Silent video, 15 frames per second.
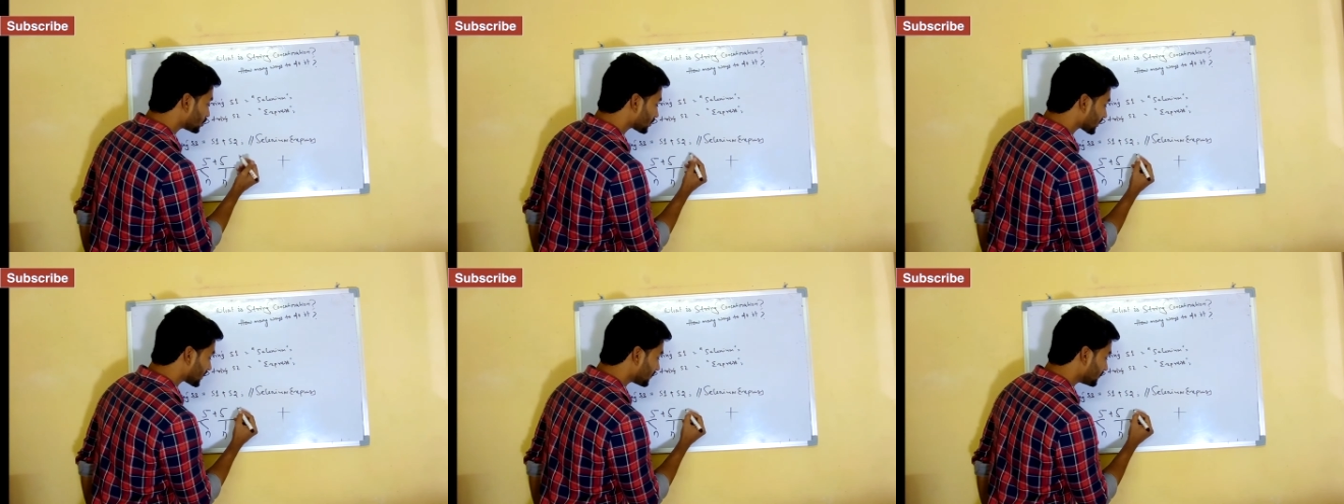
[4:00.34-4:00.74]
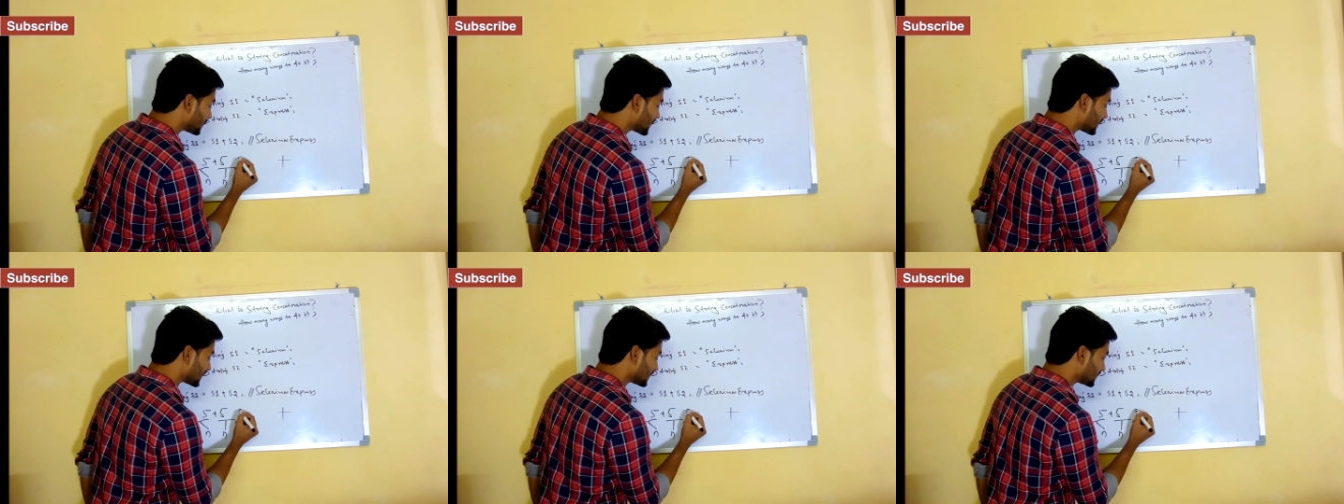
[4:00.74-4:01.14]
going to give
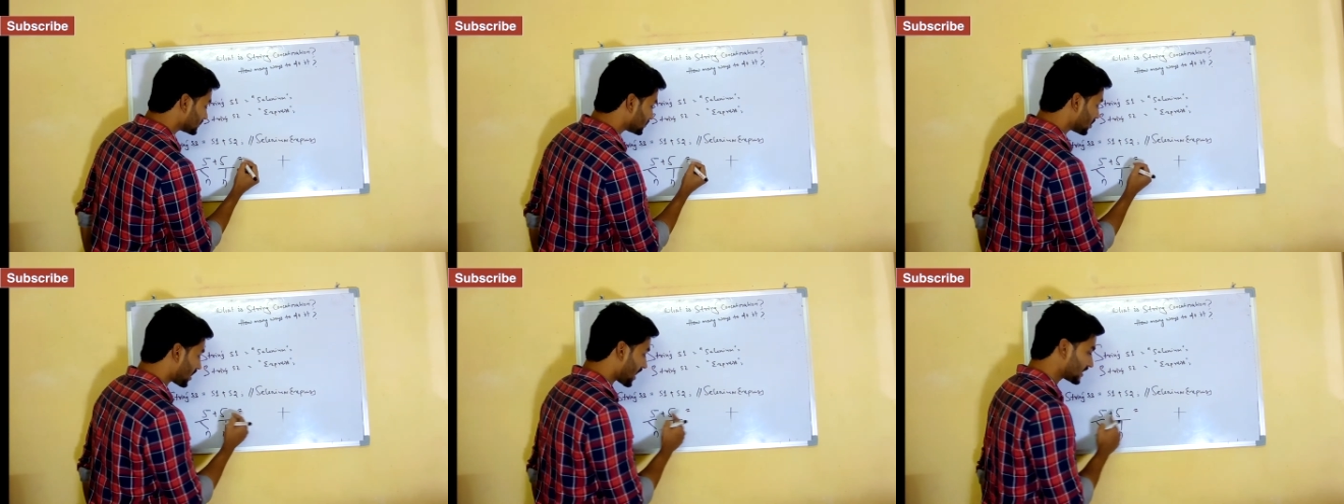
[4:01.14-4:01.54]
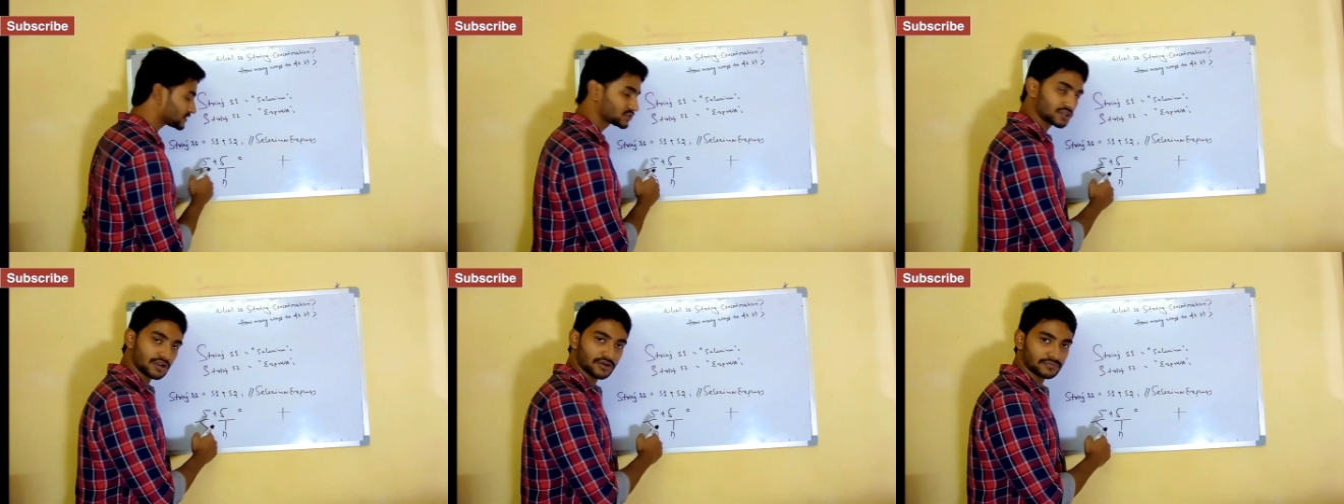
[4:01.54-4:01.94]
me the
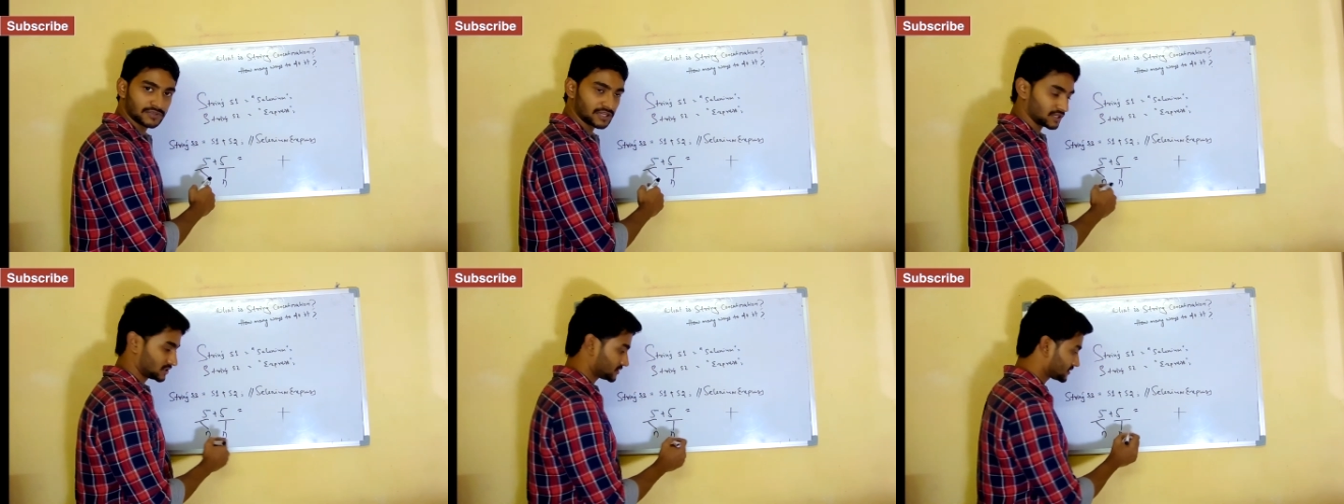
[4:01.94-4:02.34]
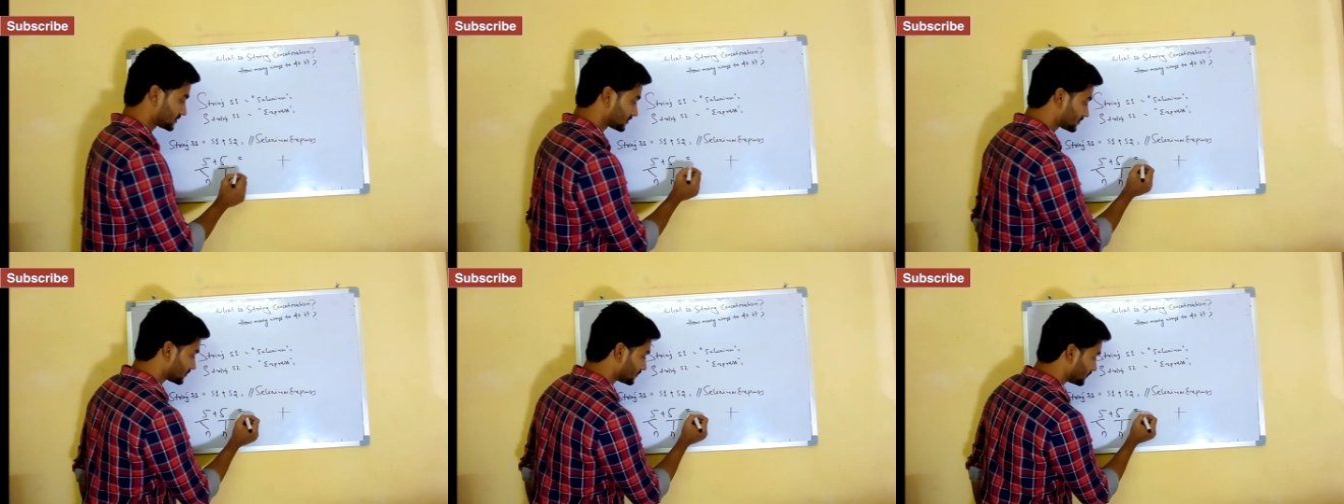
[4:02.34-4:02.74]
addition of
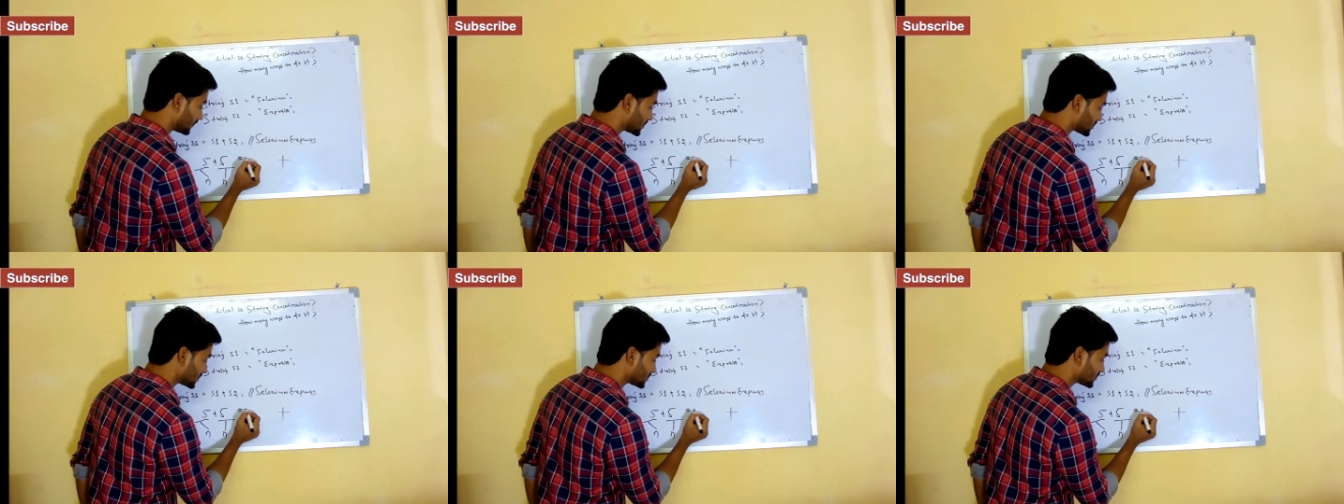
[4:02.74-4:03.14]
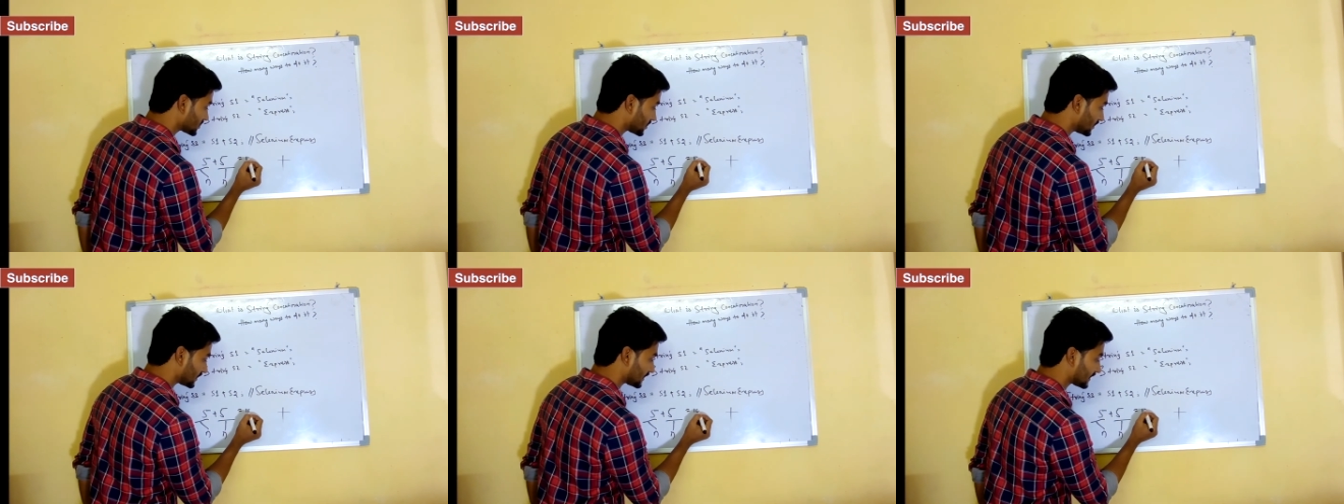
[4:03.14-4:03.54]
this, which
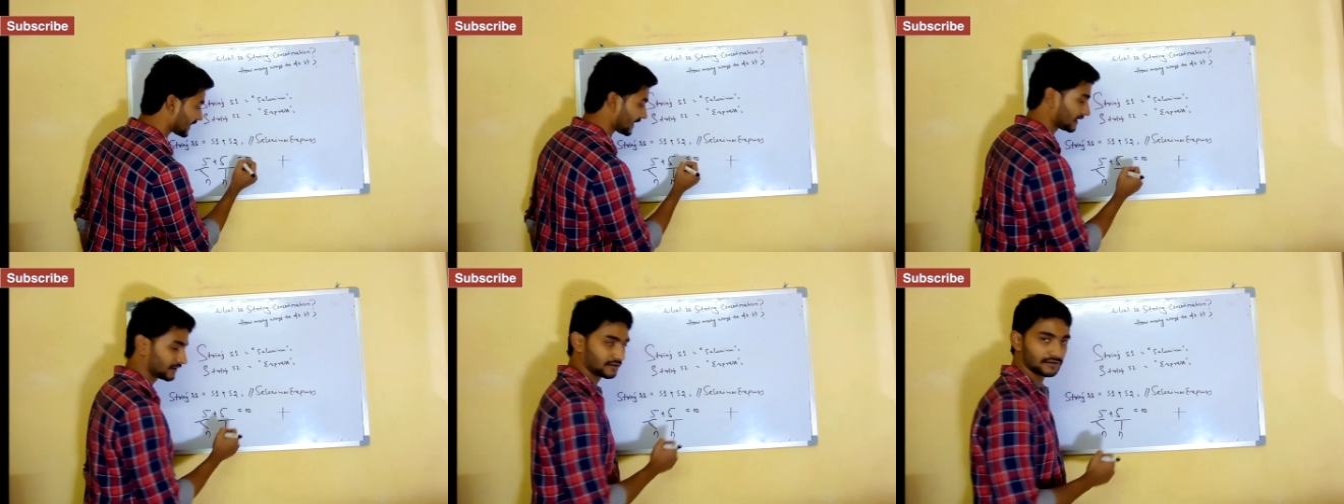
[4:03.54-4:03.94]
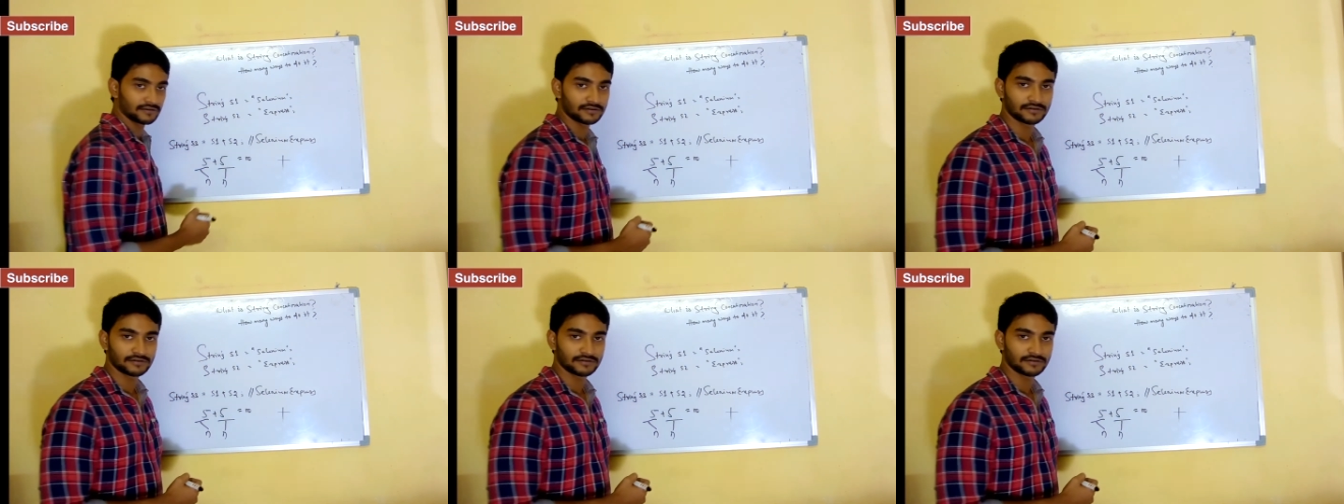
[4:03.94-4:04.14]
is 10.